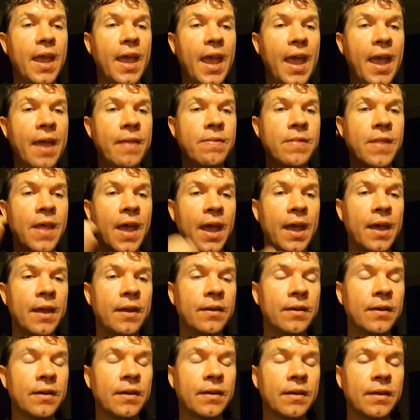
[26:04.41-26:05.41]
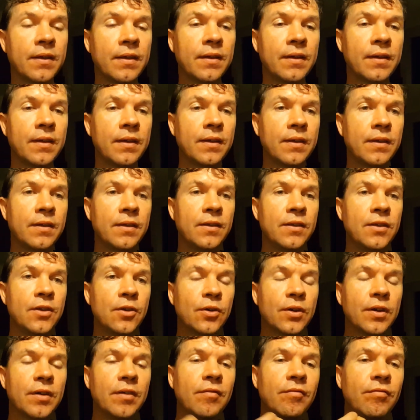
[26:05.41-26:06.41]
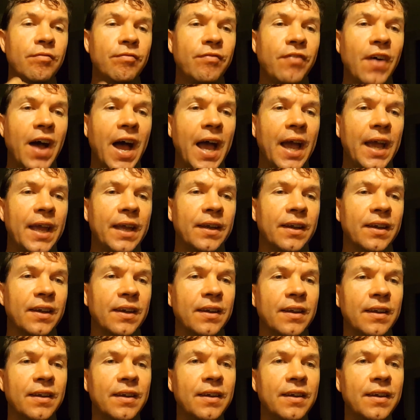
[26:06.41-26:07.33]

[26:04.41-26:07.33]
And then you can find,